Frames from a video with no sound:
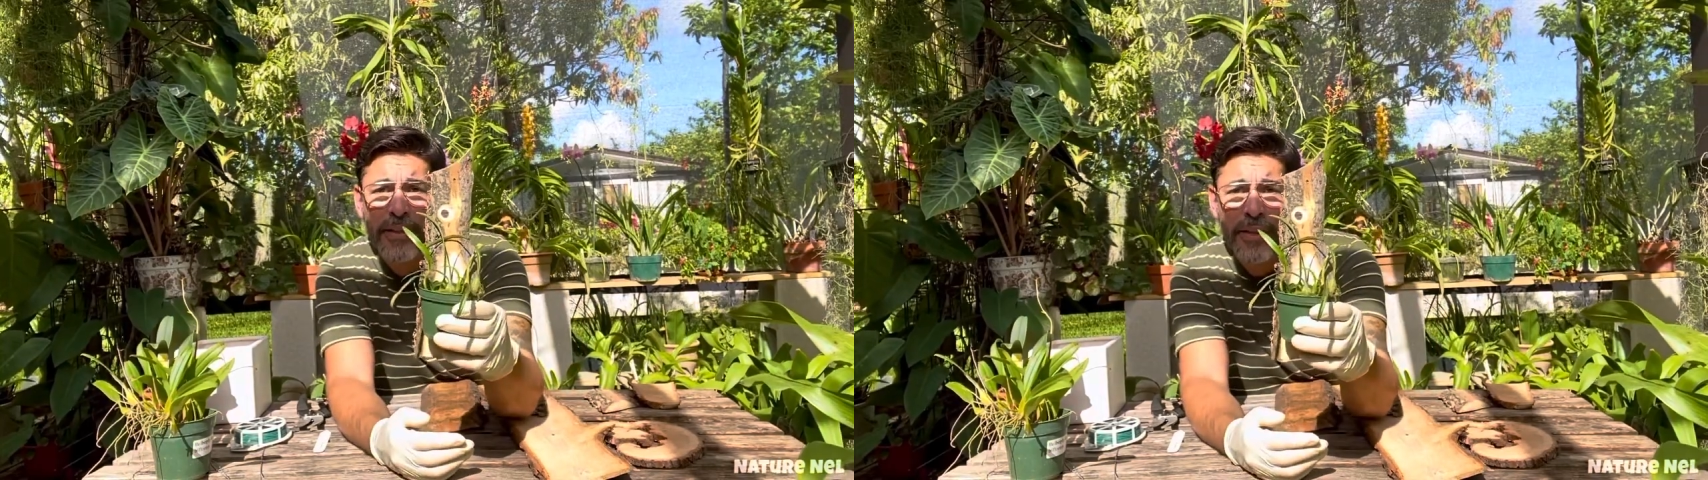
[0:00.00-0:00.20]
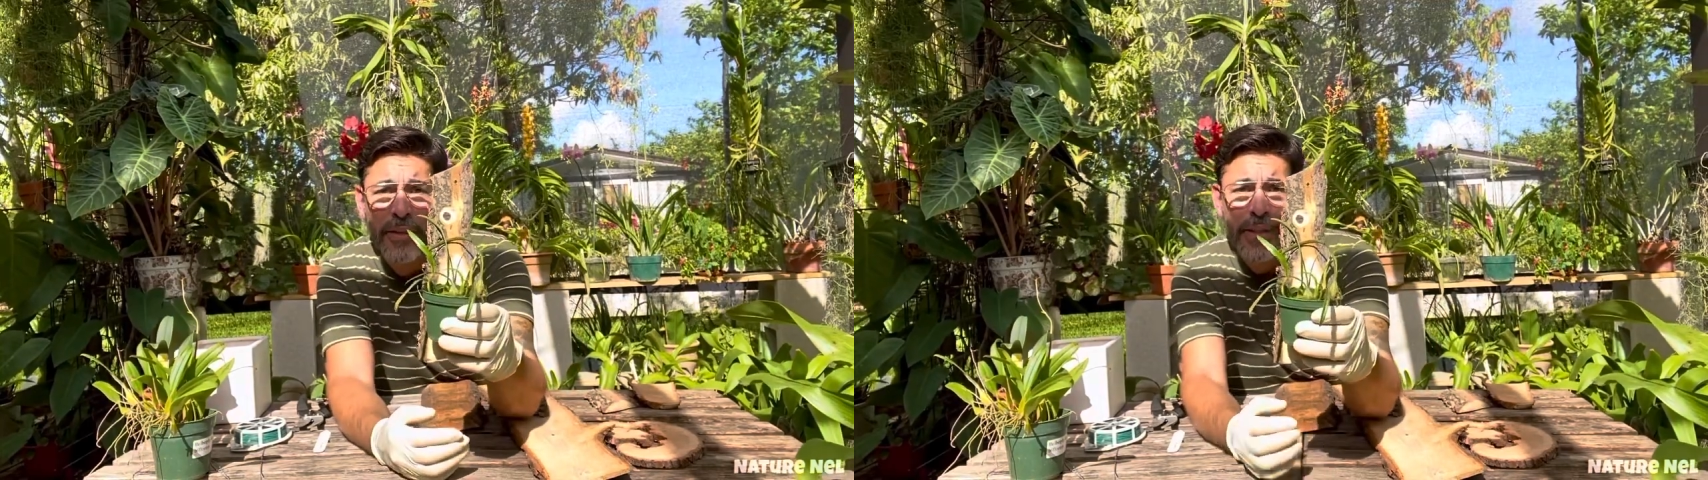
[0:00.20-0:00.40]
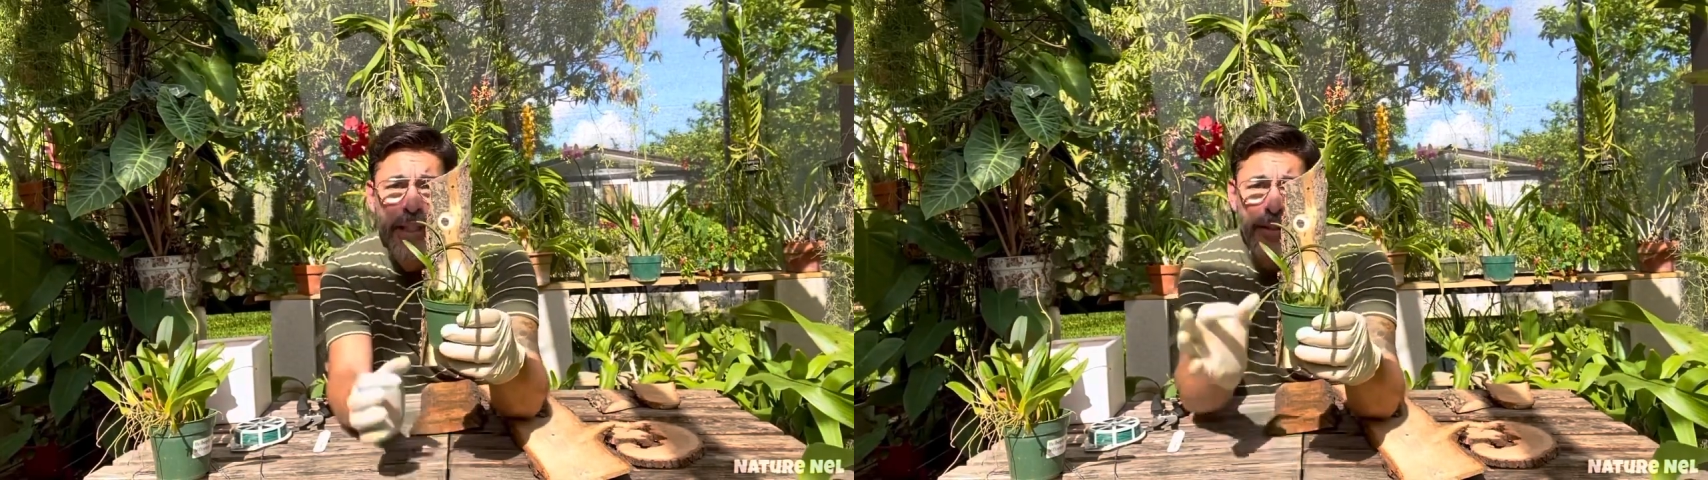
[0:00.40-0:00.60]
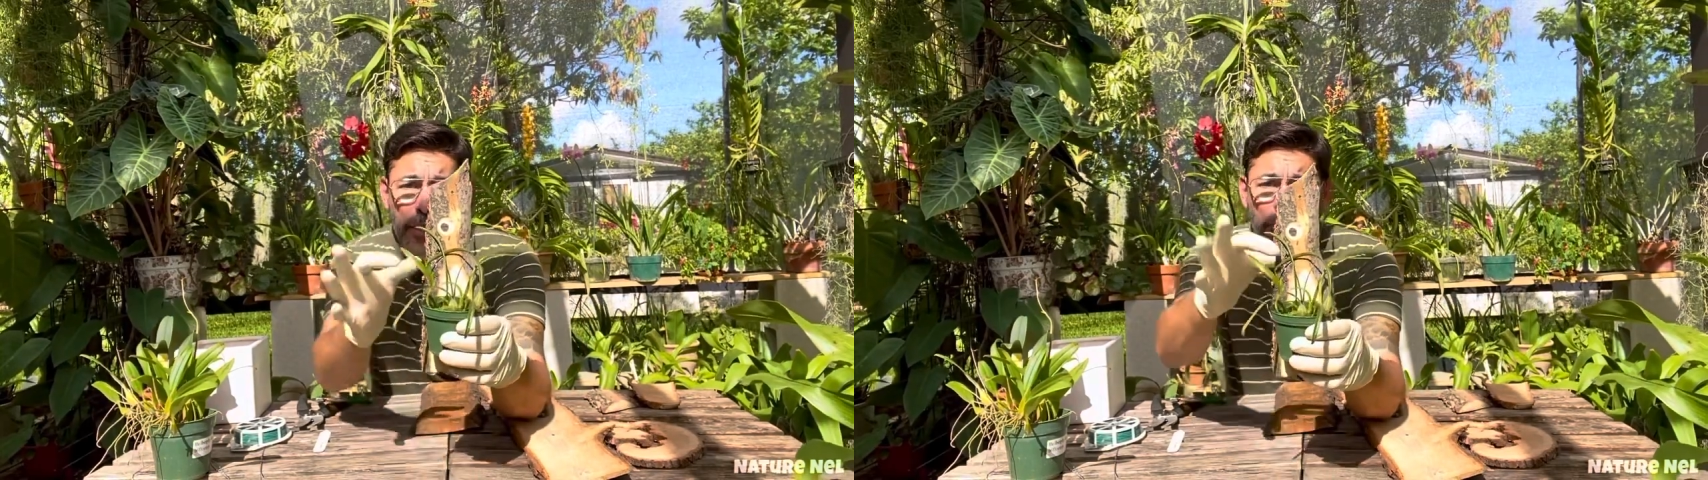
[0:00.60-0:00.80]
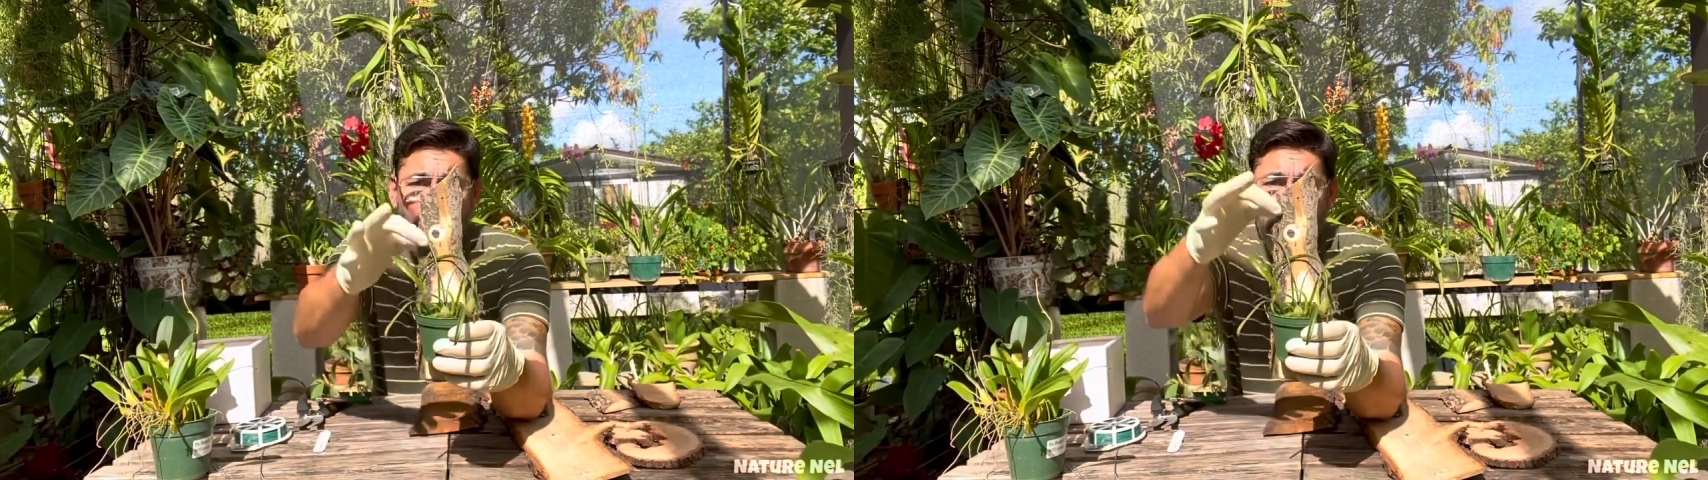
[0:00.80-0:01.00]
you know, like the
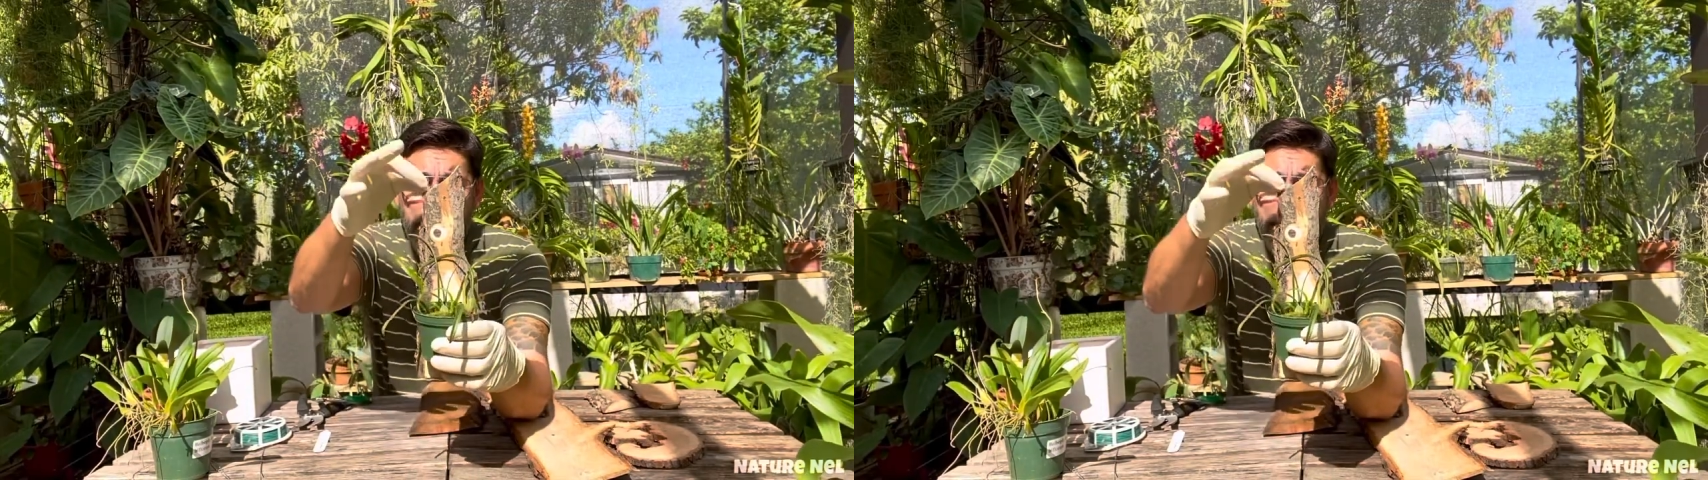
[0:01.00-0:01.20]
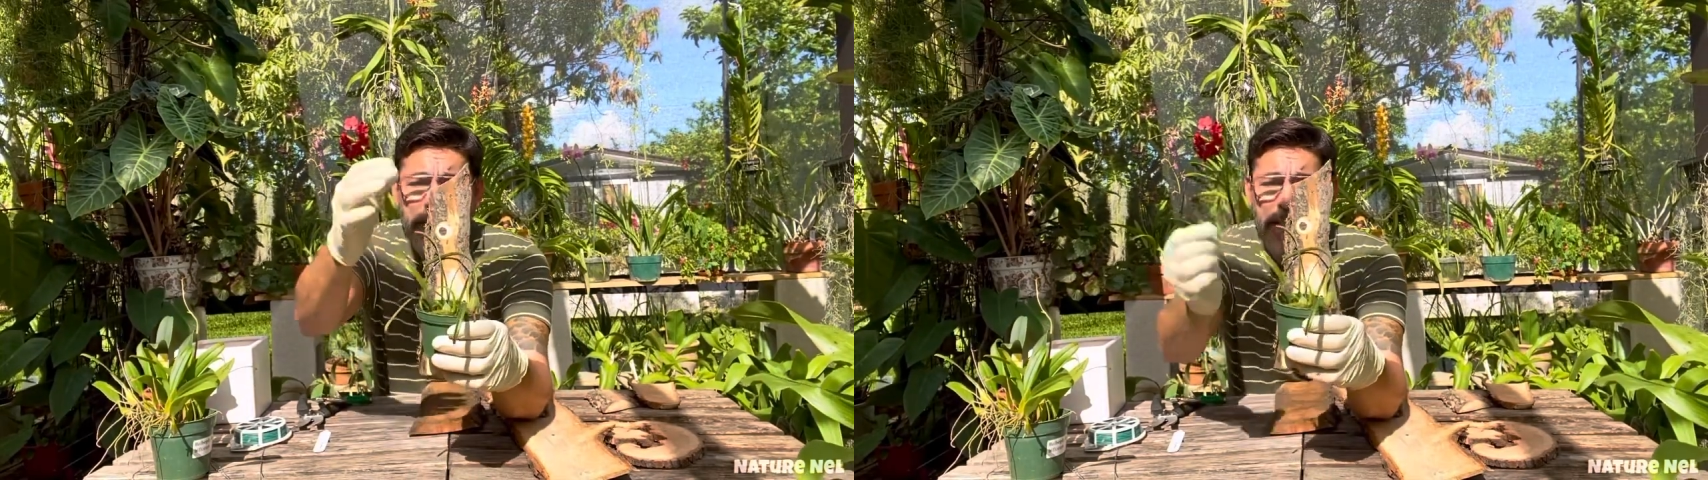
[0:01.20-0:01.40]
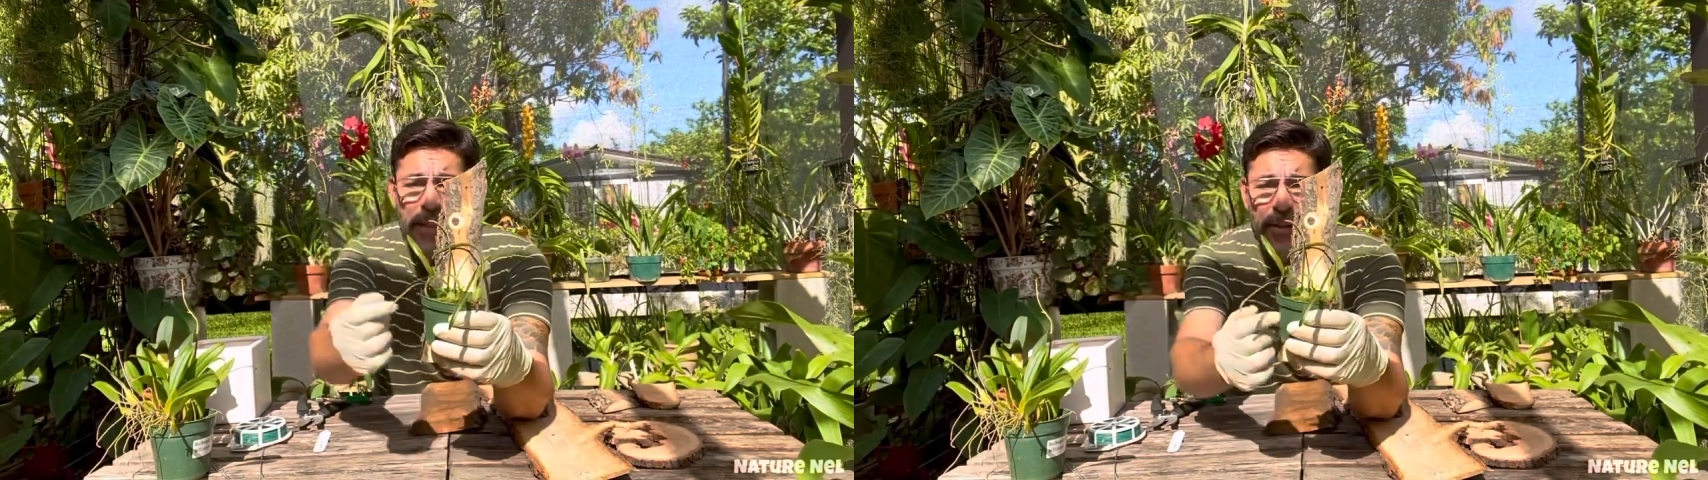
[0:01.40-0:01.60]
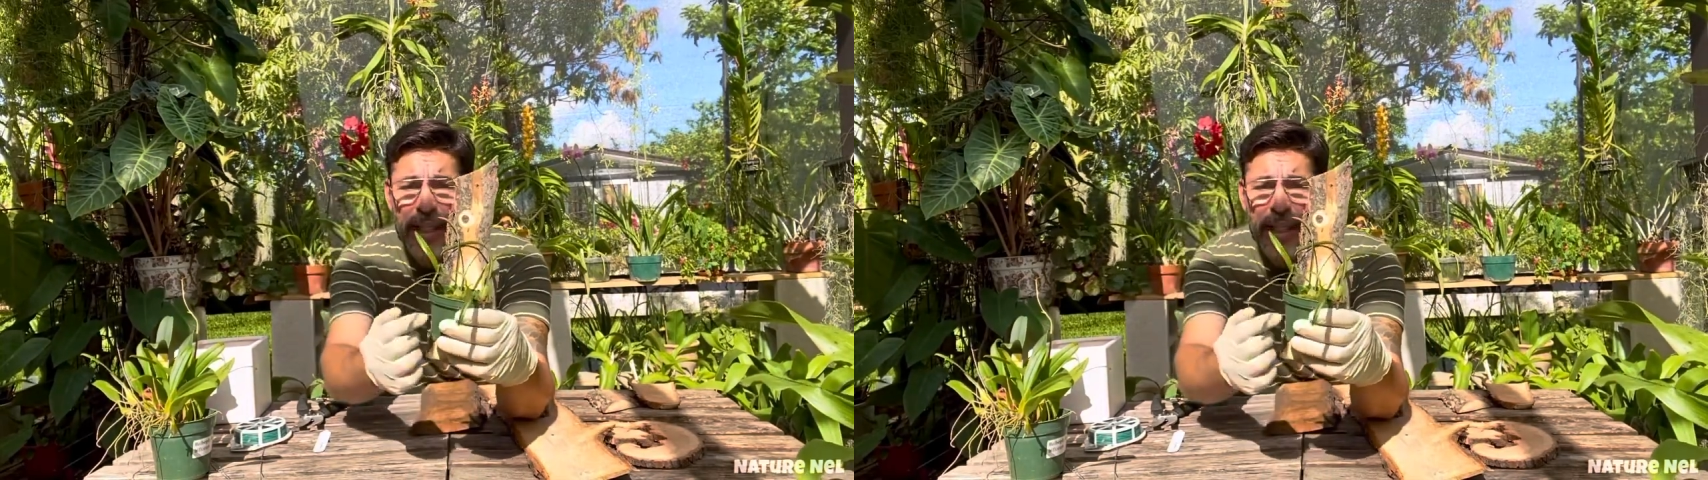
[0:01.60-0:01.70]
long piece here